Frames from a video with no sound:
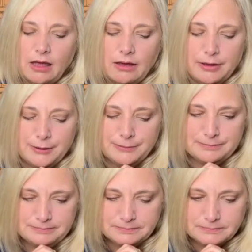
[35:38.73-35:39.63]

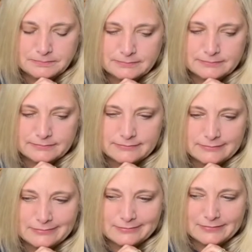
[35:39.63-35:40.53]
Um,
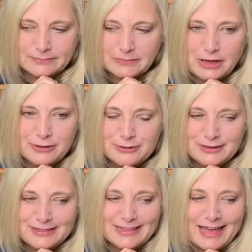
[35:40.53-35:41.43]
other
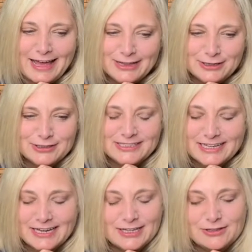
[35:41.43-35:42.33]
than that, there,
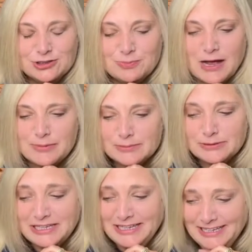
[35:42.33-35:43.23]
yeah, there's
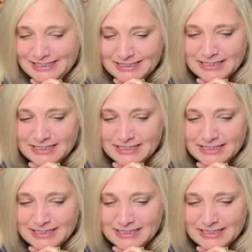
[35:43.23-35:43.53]
probably